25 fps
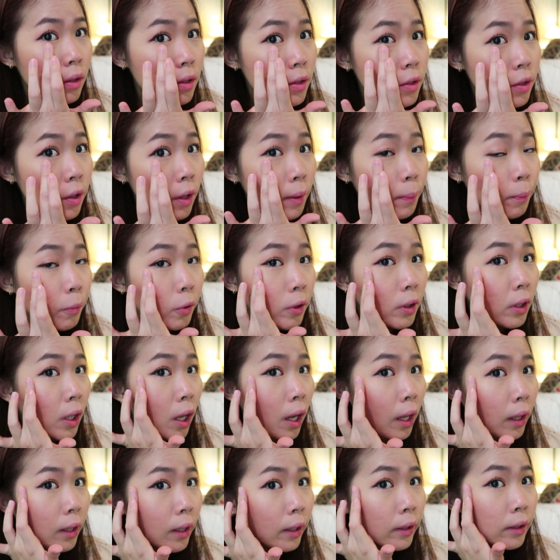So I put the
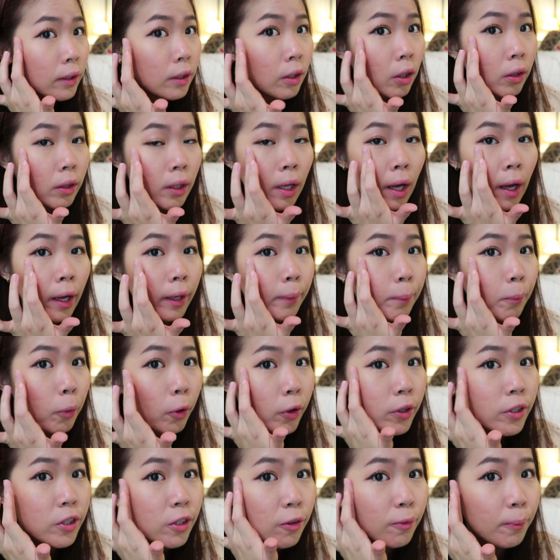highlighter on the high
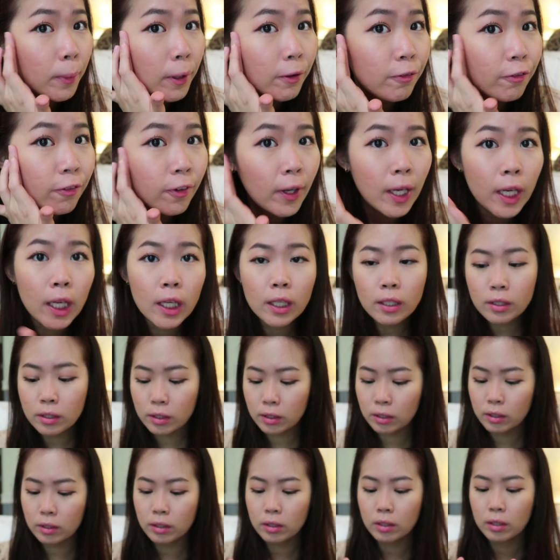points of my
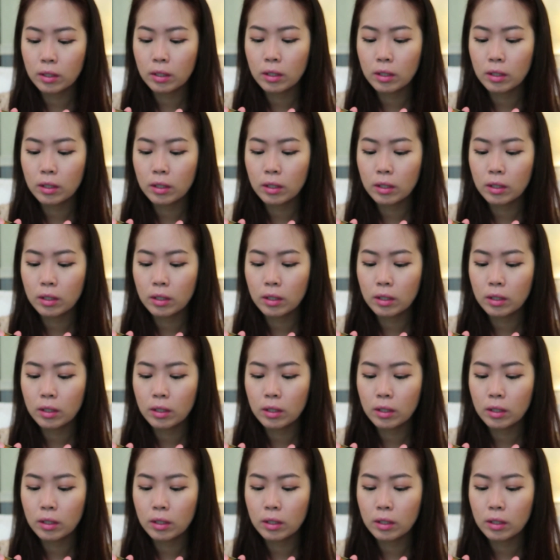face.